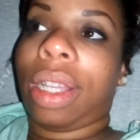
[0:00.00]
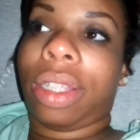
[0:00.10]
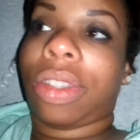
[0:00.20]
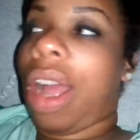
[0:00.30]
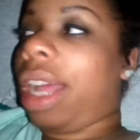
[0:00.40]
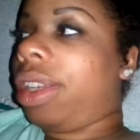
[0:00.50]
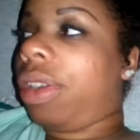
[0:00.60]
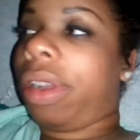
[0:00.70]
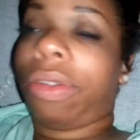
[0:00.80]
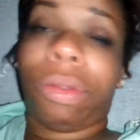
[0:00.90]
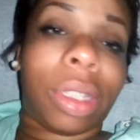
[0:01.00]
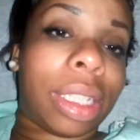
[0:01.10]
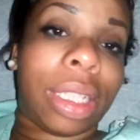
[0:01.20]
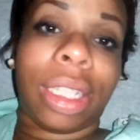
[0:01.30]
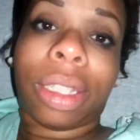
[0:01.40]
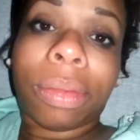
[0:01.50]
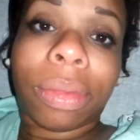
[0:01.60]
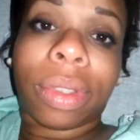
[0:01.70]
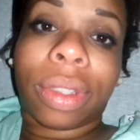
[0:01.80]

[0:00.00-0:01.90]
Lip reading: So I don't ever want to see them.